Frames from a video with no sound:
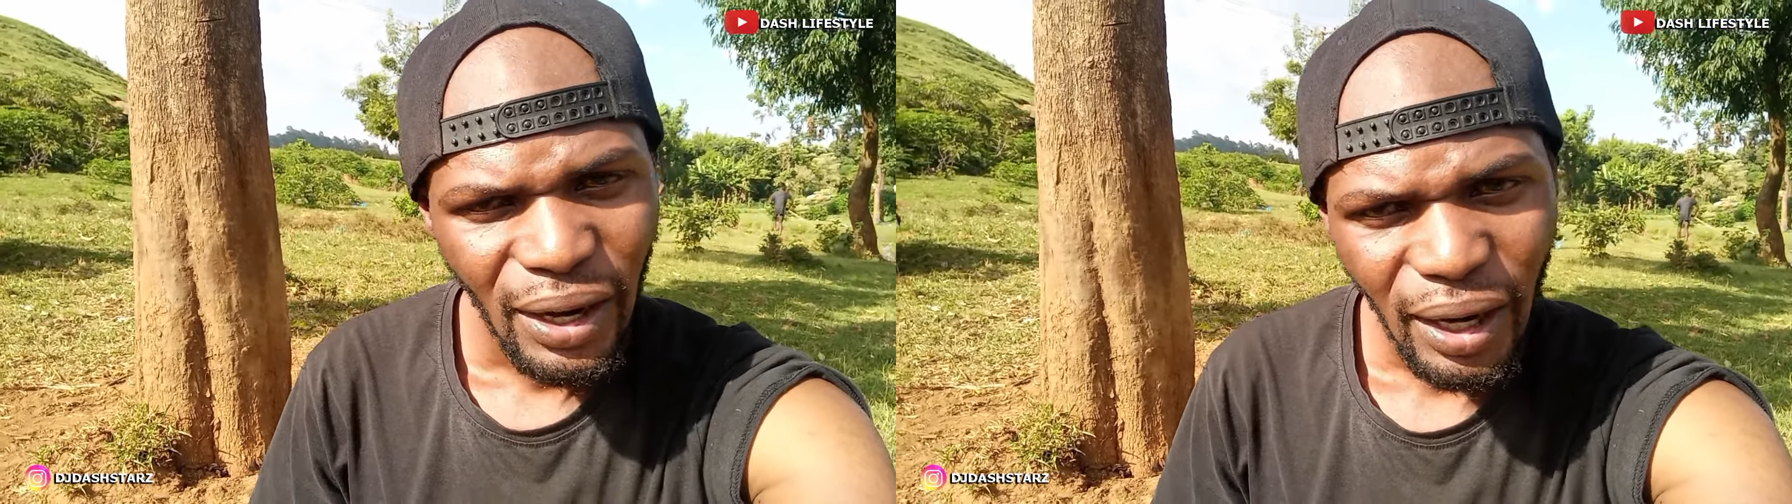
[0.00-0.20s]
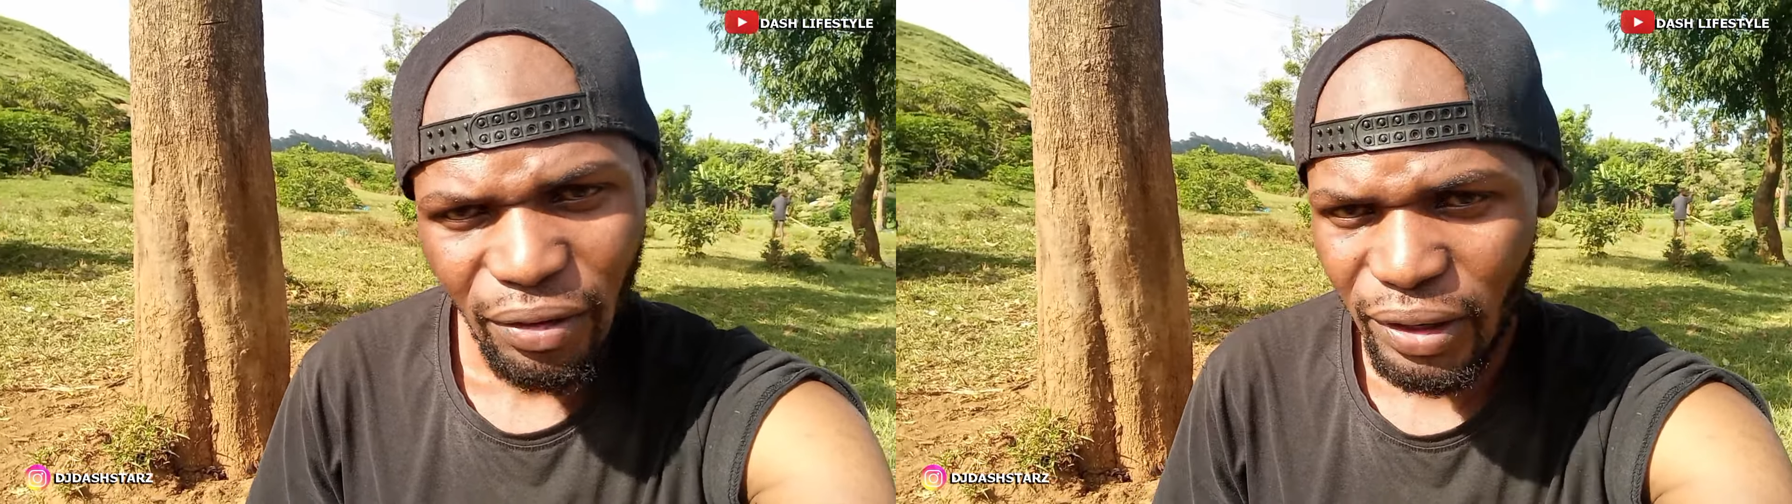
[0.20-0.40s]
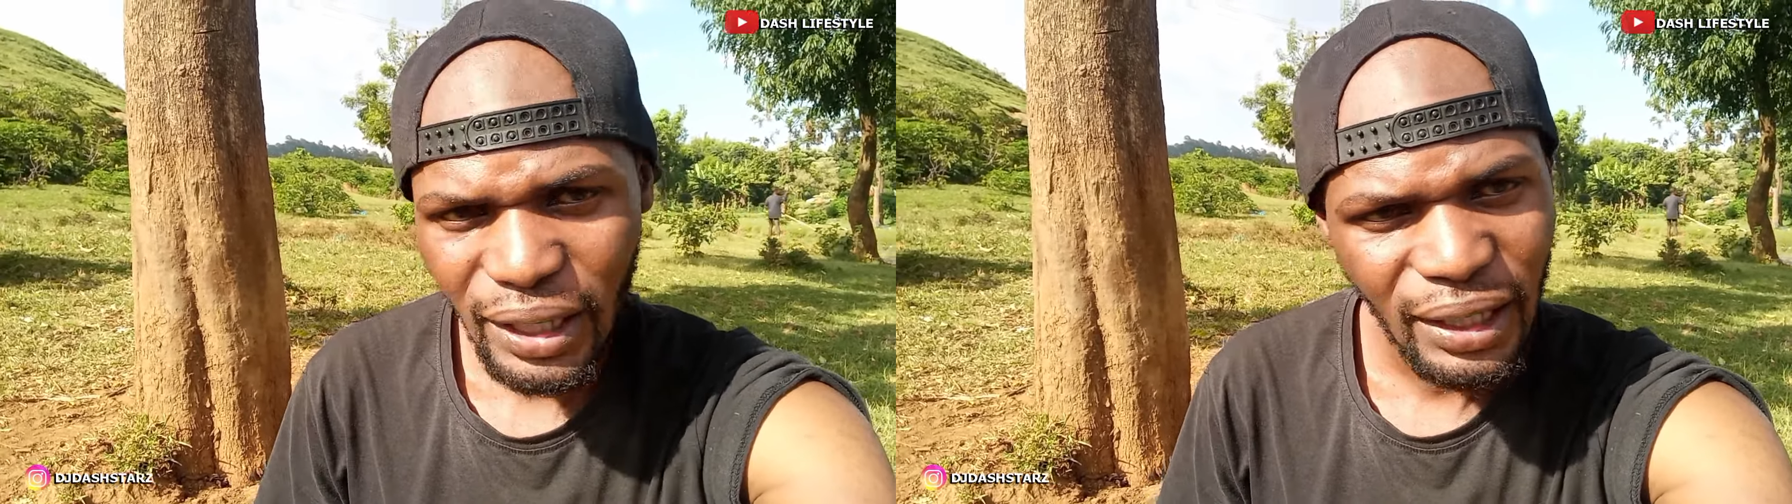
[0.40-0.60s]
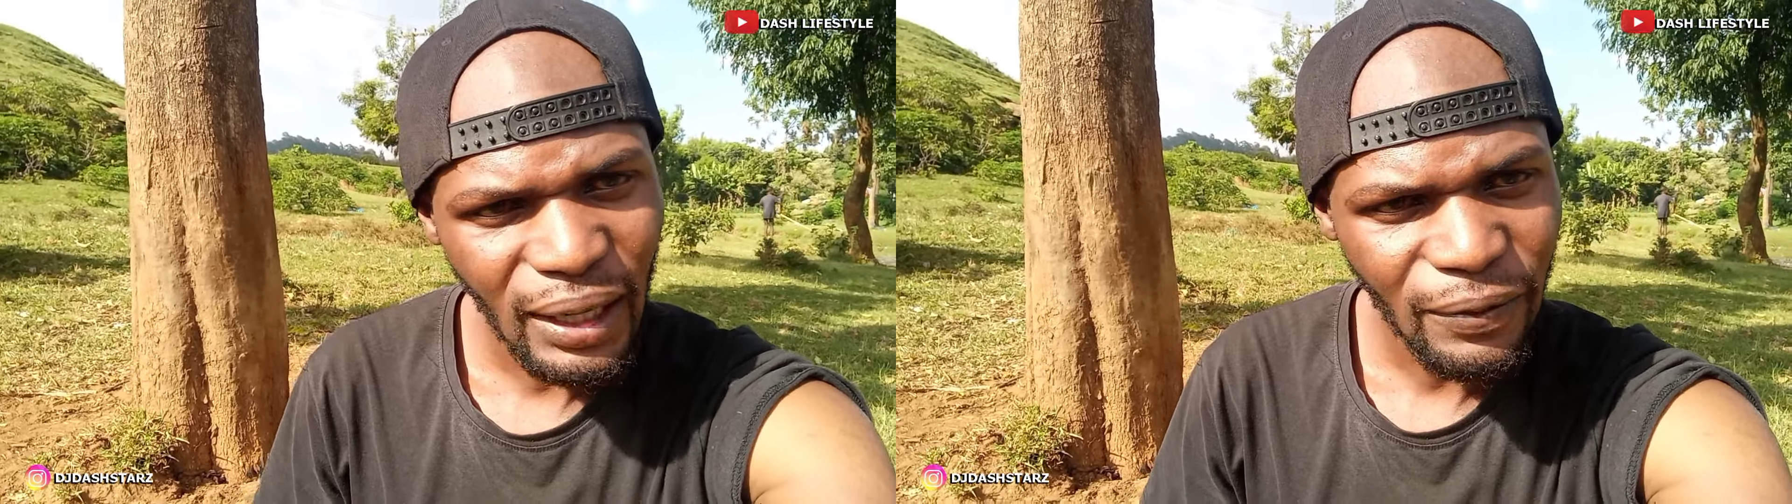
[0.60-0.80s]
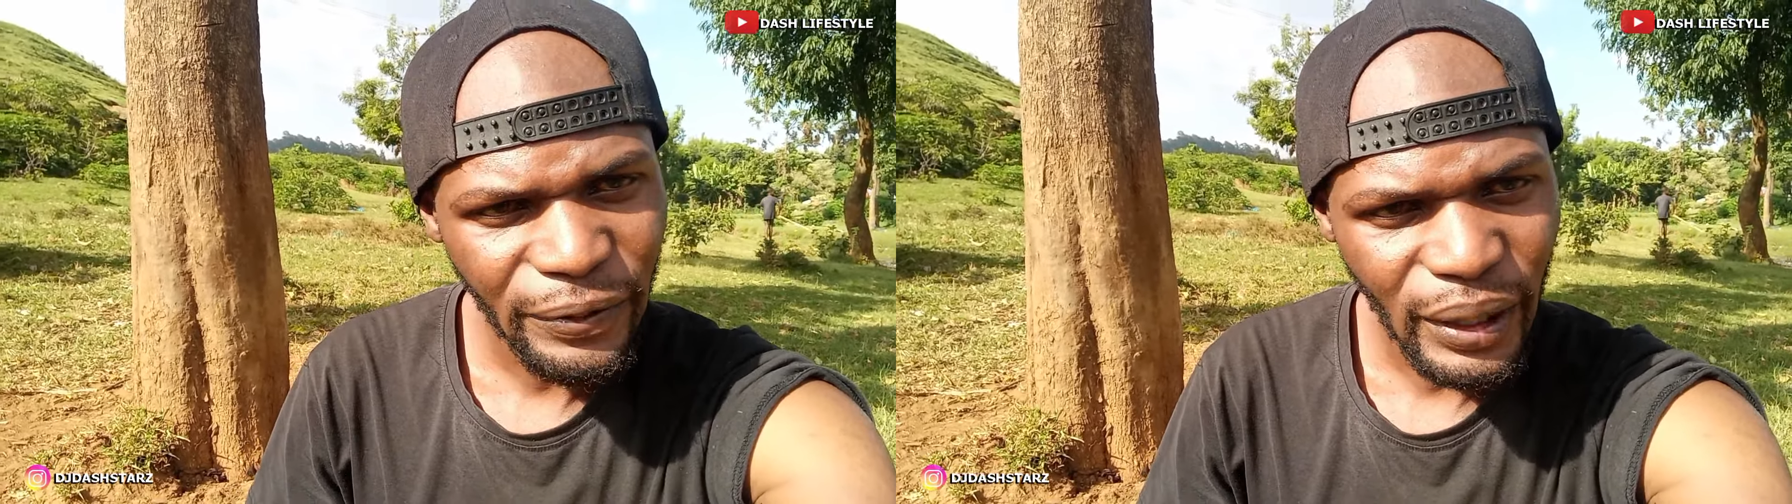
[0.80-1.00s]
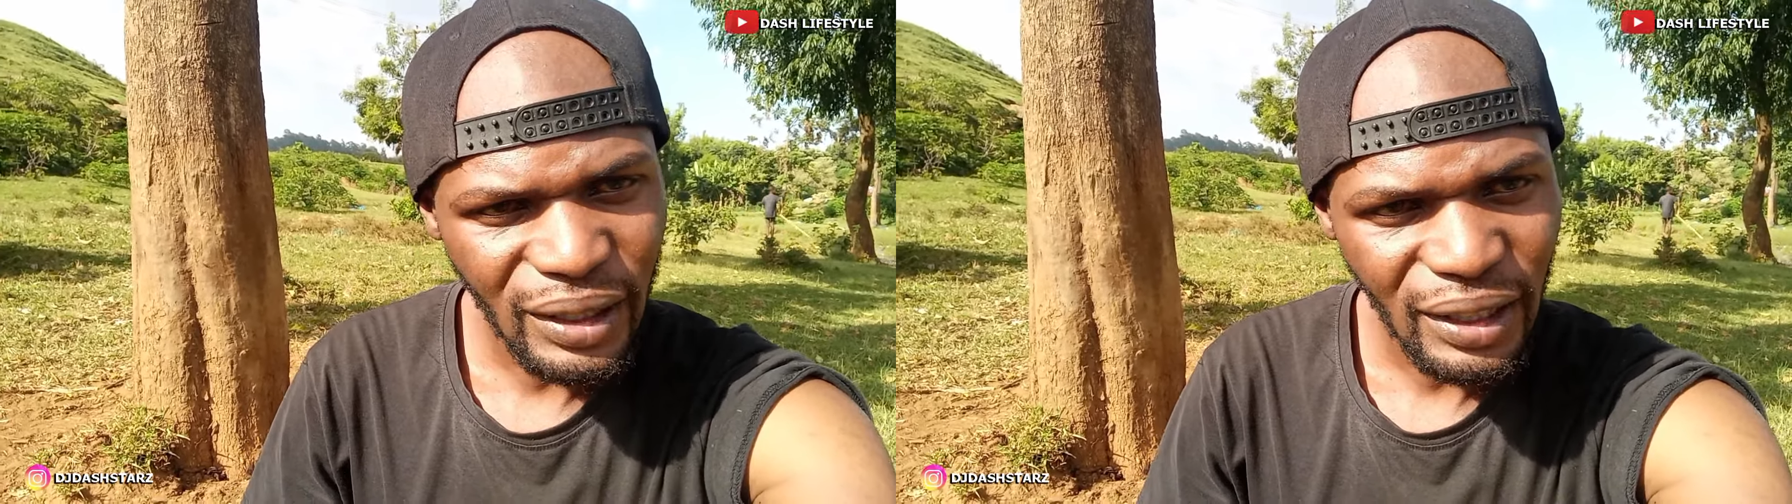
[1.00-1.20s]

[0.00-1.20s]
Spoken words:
I really love that.